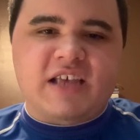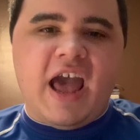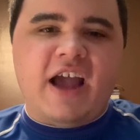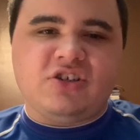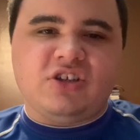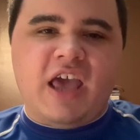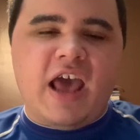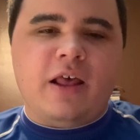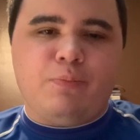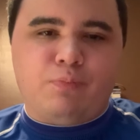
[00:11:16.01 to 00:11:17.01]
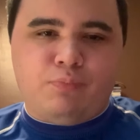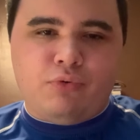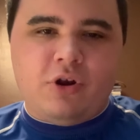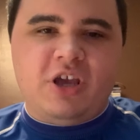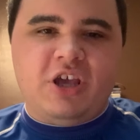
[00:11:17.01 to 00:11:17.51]
I actually had a
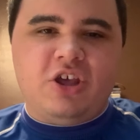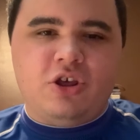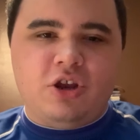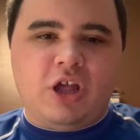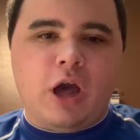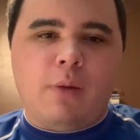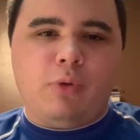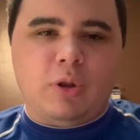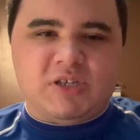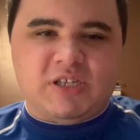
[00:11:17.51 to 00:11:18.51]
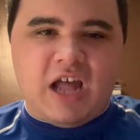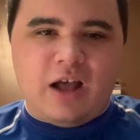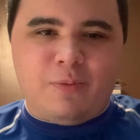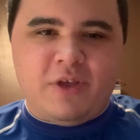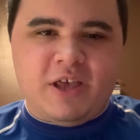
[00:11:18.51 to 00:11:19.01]
pretty good couple of
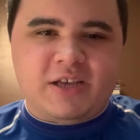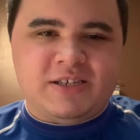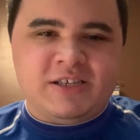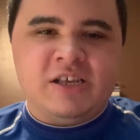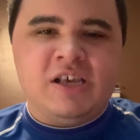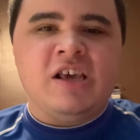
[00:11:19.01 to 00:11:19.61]
stock picks